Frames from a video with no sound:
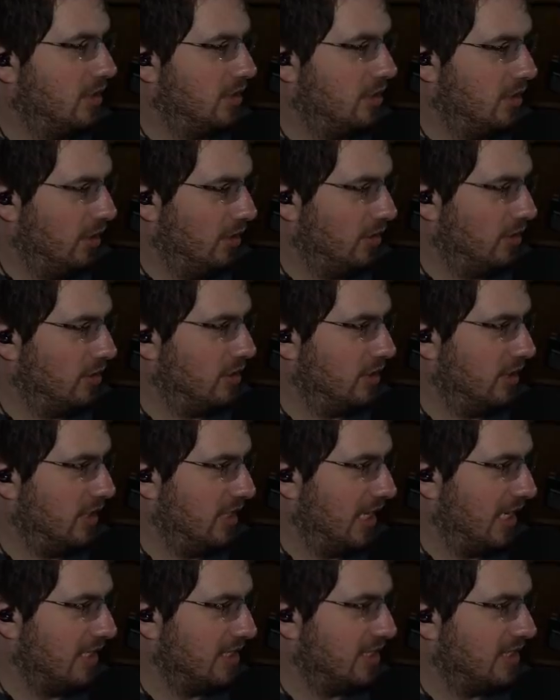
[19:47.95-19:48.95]
church.
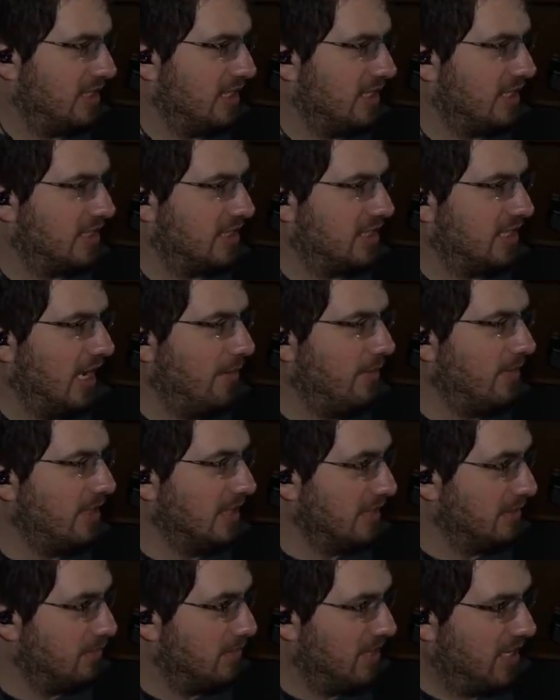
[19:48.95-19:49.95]
I, it
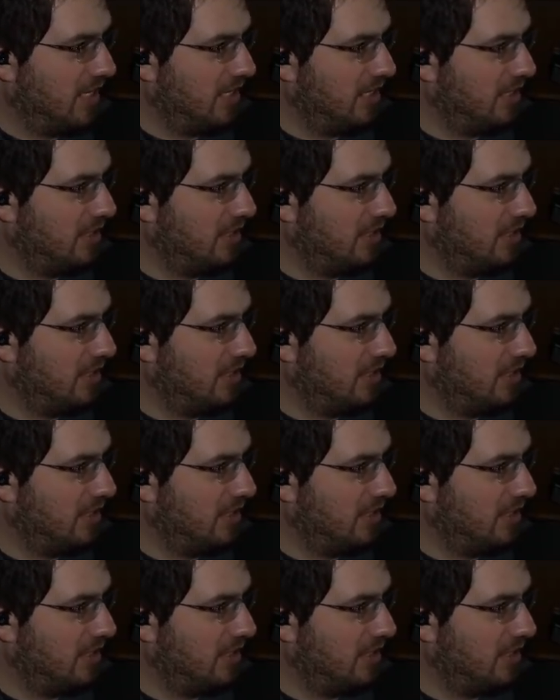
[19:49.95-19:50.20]
summons me.